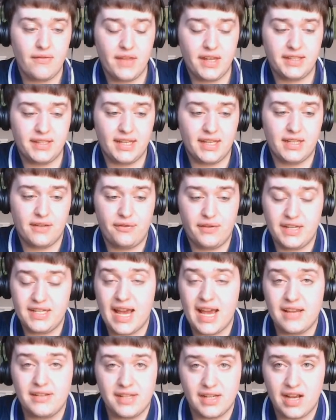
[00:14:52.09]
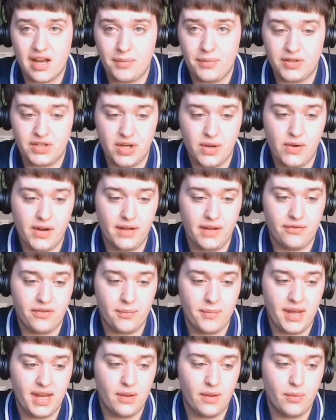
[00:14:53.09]
This is a fantastic opportunity
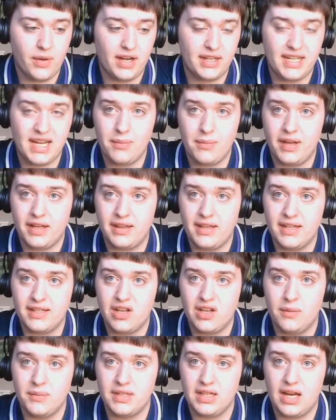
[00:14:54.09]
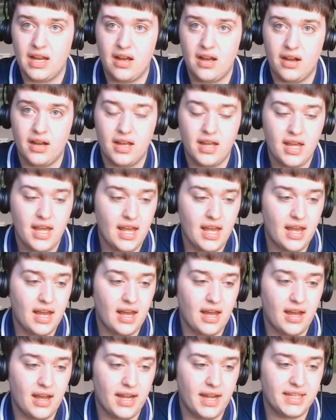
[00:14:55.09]
for me. When a team like this comes along,
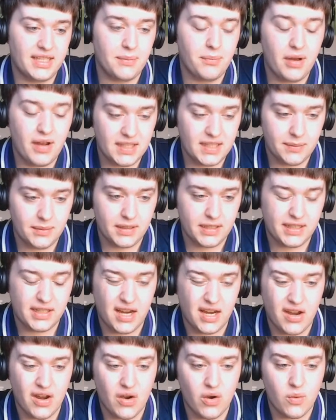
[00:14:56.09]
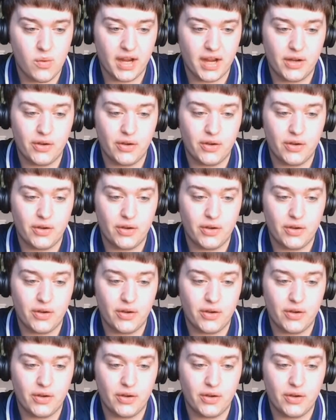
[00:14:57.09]
uh, it's impossible to say no.